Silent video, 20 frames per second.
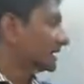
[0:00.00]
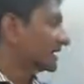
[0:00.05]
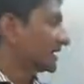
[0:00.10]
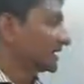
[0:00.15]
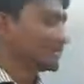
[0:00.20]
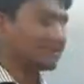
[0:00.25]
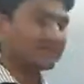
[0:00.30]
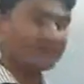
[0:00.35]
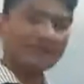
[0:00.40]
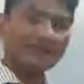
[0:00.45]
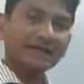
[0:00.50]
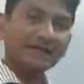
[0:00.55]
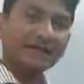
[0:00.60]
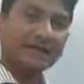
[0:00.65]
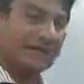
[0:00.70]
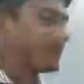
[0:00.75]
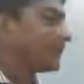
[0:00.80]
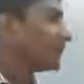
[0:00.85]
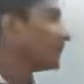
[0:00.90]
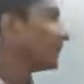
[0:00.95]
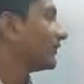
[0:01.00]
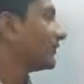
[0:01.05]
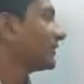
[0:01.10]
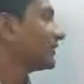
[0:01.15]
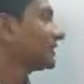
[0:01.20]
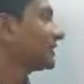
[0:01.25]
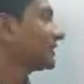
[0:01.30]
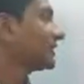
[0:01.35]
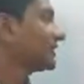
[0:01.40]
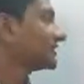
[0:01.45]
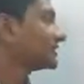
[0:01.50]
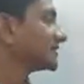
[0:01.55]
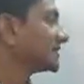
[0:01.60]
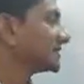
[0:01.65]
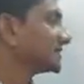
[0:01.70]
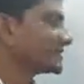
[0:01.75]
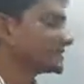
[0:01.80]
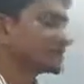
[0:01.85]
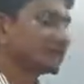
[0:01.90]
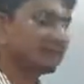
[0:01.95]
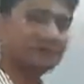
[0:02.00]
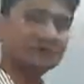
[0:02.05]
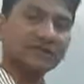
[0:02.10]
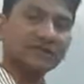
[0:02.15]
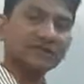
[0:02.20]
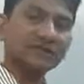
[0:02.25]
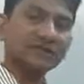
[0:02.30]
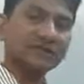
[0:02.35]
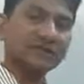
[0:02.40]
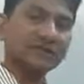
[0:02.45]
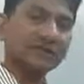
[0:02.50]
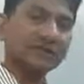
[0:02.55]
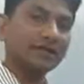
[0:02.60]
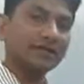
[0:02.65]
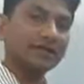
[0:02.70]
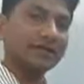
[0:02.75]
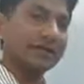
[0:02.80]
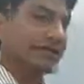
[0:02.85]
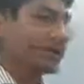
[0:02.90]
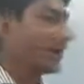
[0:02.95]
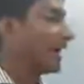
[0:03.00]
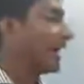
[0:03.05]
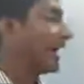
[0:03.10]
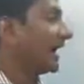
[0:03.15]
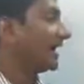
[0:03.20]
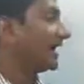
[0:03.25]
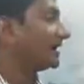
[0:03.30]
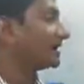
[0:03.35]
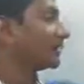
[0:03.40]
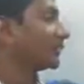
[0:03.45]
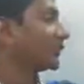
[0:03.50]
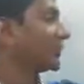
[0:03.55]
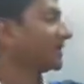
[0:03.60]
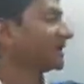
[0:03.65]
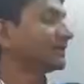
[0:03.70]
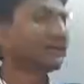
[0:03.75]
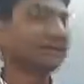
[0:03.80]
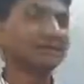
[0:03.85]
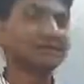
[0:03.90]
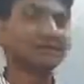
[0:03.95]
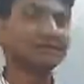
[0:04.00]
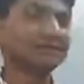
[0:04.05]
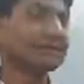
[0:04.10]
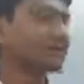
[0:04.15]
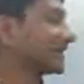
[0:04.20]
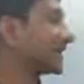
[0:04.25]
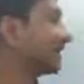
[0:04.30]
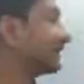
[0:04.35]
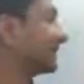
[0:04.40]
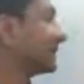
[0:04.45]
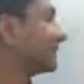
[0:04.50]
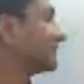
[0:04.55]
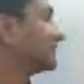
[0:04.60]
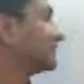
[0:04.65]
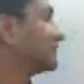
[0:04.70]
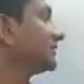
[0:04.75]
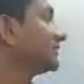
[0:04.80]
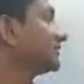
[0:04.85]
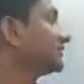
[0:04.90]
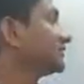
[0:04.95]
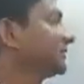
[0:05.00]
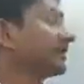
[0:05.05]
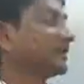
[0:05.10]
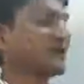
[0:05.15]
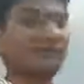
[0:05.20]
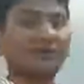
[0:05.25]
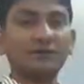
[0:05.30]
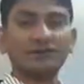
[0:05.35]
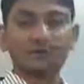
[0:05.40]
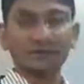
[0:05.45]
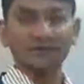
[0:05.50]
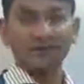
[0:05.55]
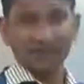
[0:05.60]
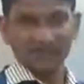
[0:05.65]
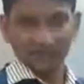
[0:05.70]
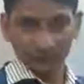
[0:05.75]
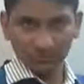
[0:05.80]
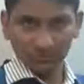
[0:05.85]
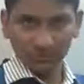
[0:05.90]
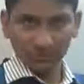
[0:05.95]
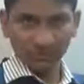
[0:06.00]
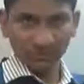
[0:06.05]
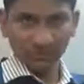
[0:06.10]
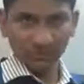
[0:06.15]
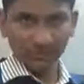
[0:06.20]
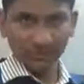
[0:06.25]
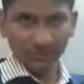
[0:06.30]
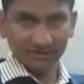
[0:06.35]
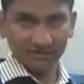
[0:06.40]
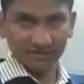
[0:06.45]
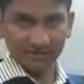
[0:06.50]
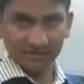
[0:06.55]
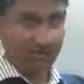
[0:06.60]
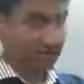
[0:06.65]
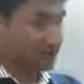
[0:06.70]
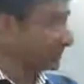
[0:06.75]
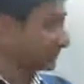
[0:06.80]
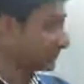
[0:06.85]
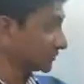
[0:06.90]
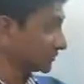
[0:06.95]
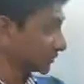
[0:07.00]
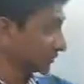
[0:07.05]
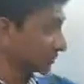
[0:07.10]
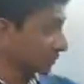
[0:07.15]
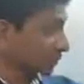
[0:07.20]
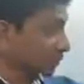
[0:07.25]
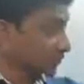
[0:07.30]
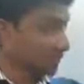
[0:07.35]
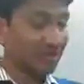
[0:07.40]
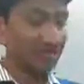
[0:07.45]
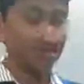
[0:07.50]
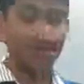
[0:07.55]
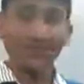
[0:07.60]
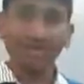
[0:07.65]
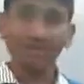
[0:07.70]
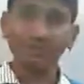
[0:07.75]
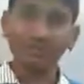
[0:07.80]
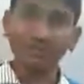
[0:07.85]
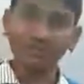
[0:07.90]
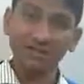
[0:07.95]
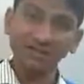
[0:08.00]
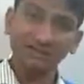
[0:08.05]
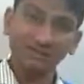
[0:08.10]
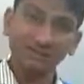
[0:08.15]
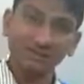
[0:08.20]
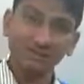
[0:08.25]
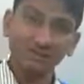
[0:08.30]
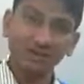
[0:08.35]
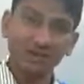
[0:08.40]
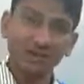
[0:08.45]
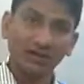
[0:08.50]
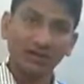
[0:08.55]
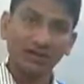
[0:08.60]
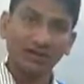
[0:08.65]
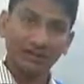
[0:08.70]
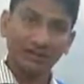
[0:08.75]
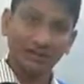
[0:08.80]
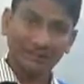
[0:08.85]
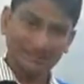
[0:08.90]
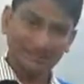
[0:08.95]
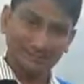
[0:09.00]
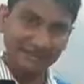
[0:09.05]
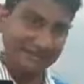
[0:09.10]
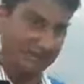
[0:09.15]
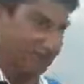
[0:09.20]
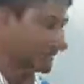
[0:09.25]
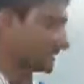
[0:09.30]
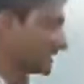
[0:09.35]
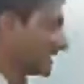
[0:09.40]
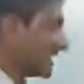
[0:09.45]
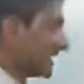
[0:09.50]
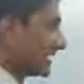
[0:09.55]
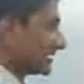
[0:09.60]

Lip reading: 10 second when the initial velocity was calculated, and 20th second when the final velocity has to be calculated. So the total time change is what? 10 seconds.